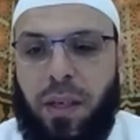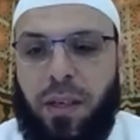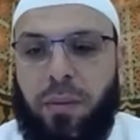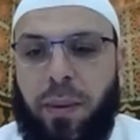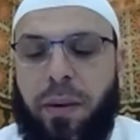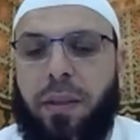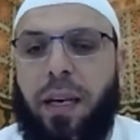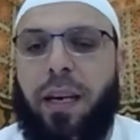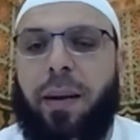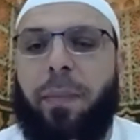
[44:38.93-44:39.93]
May Allah subhanahu
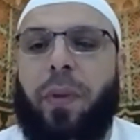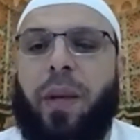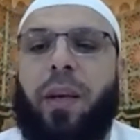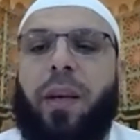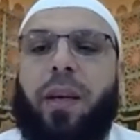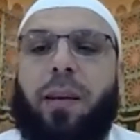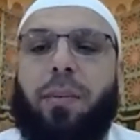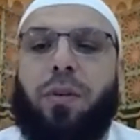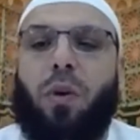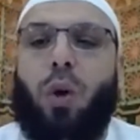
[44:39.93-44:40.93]
wa ta'ala
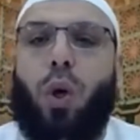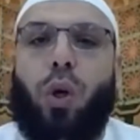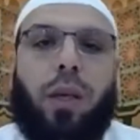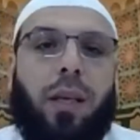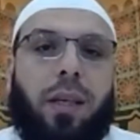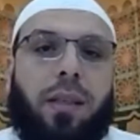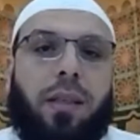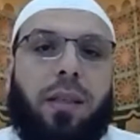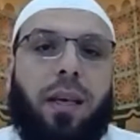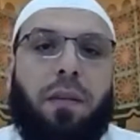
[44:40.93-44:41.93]
keep us all
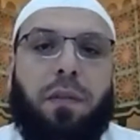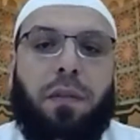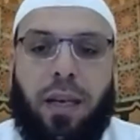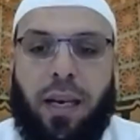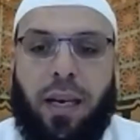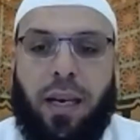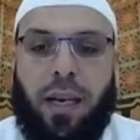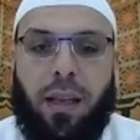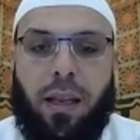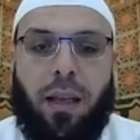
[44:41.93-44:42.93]
safe and
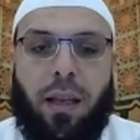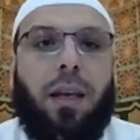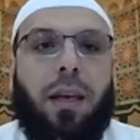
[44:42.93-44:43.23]
healthy